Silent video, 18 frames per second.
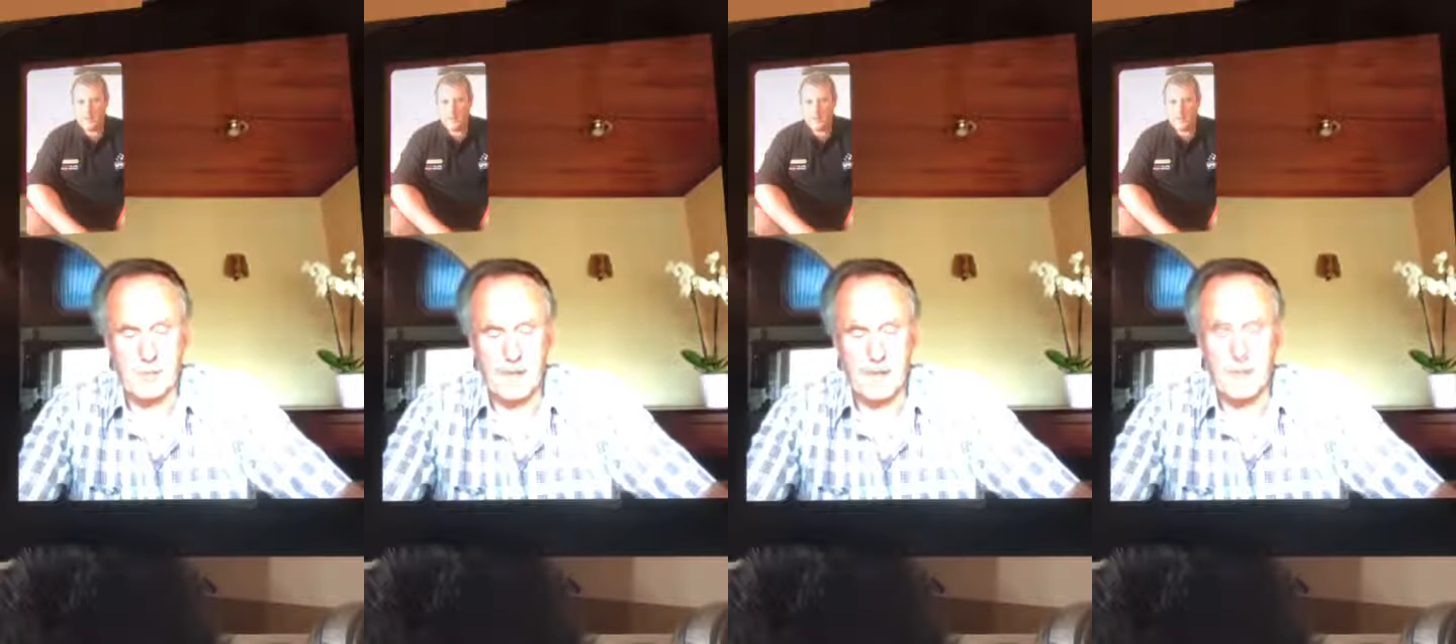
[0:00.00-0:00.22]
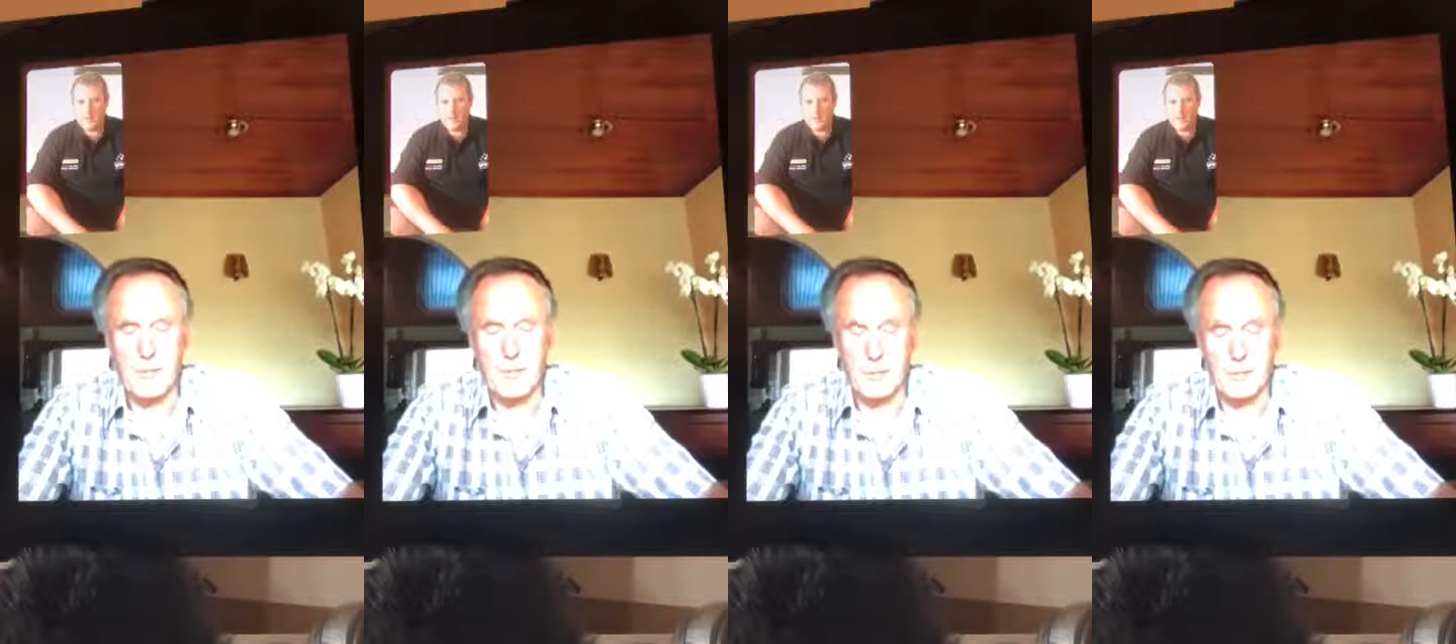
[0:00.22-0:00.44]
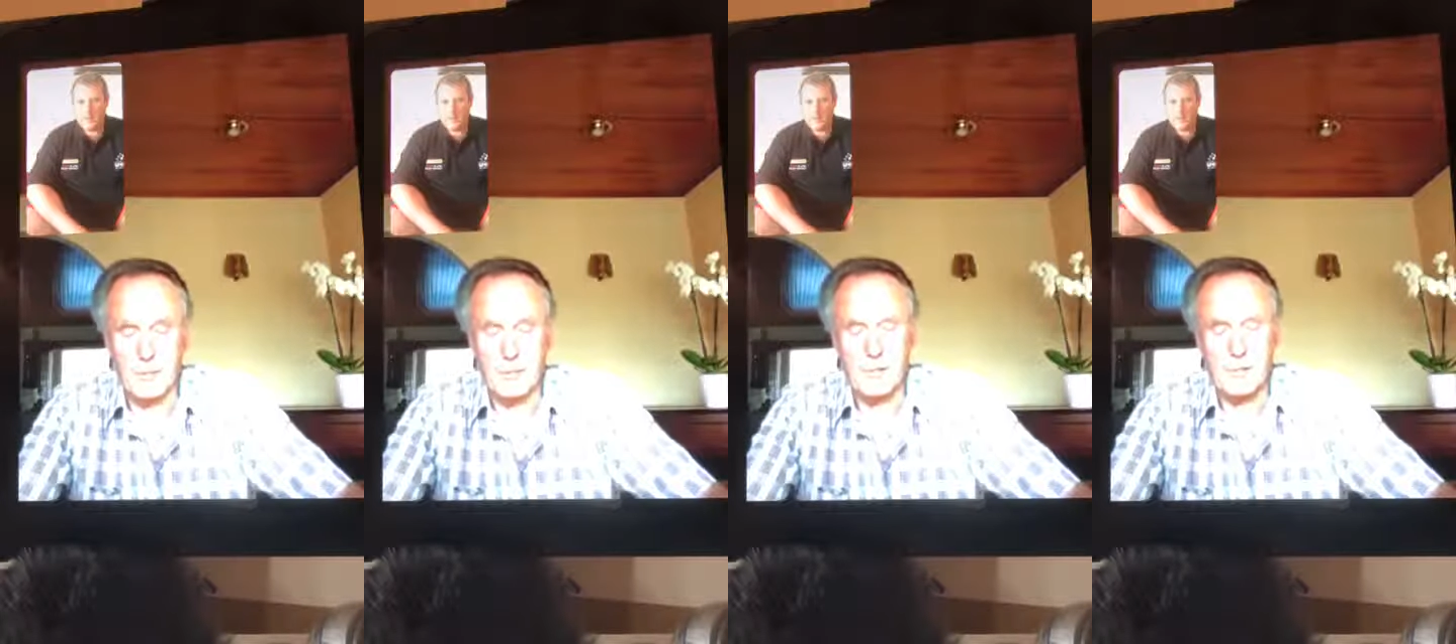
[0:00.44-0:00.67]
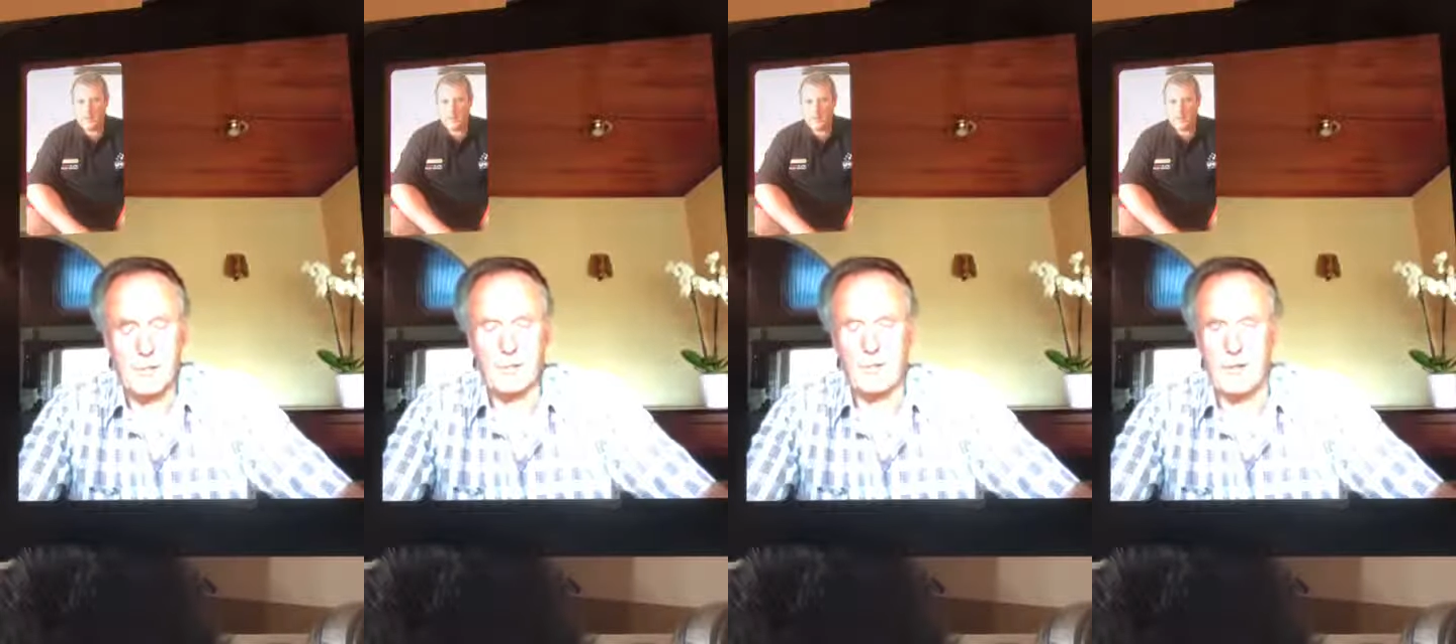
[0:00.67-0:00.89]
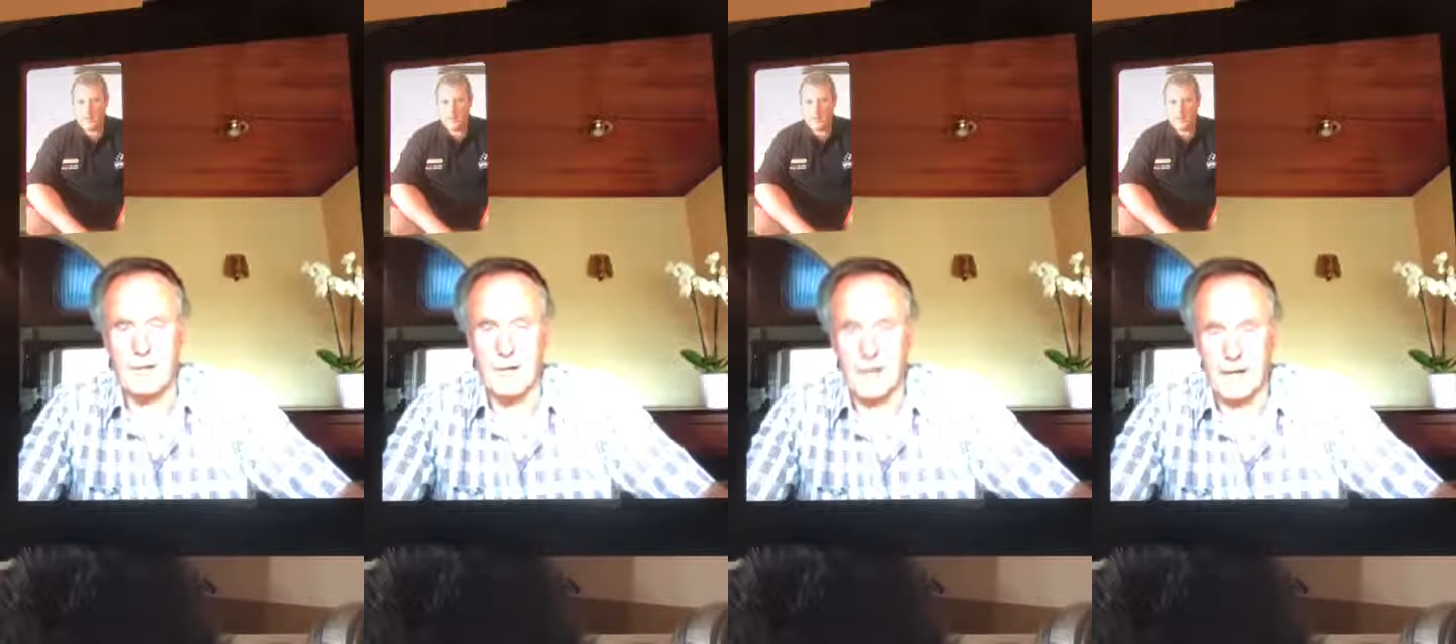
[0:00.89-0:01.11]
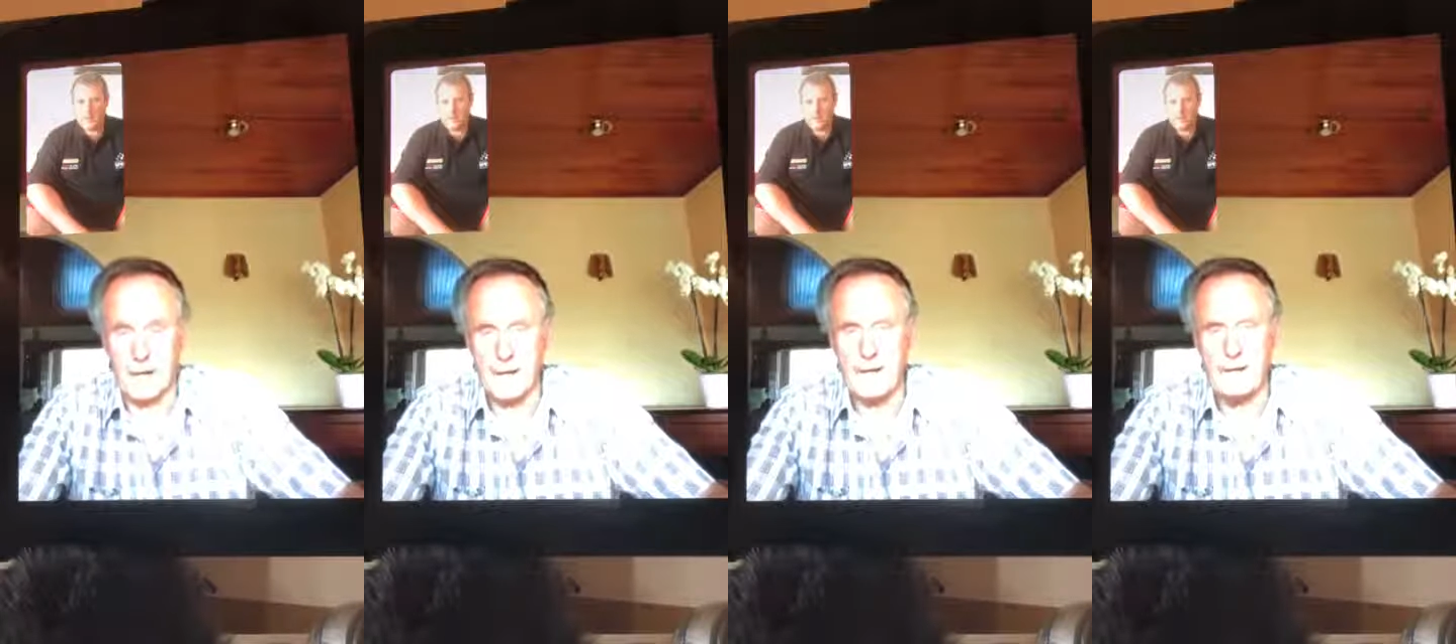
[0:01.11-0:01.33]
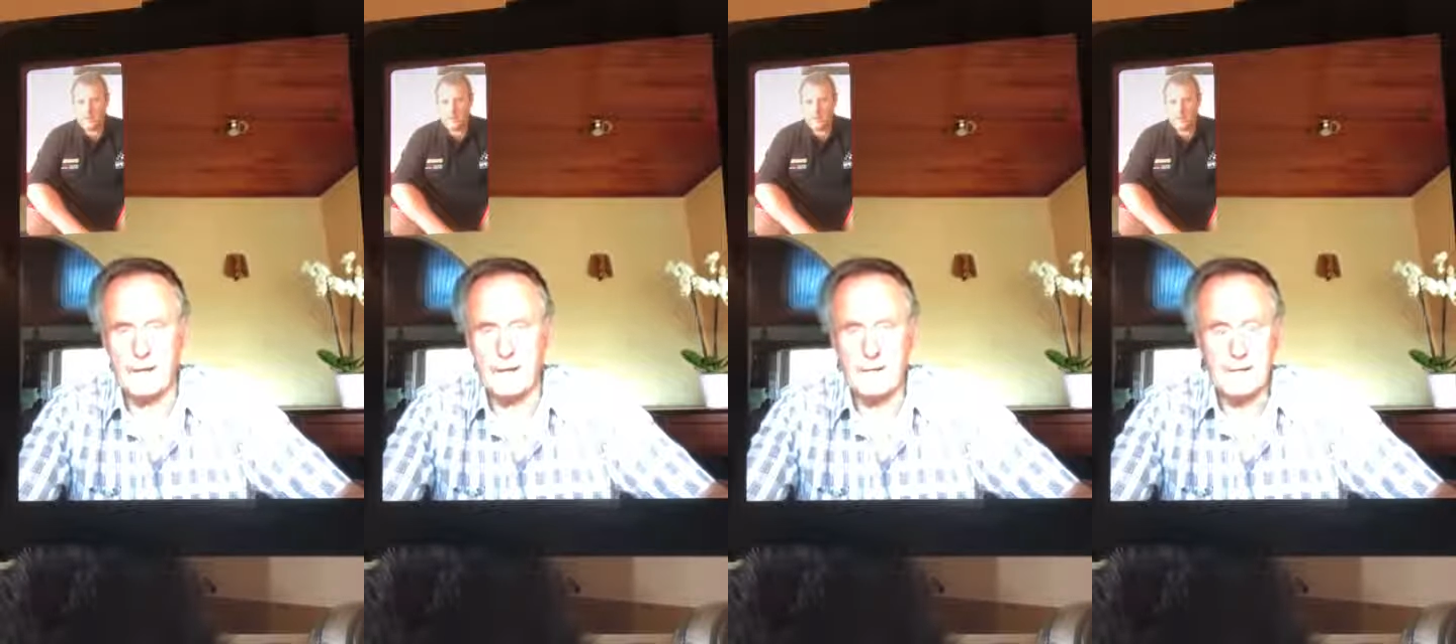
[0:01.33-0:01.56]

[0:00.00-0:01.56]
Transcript: what I want to use it for now.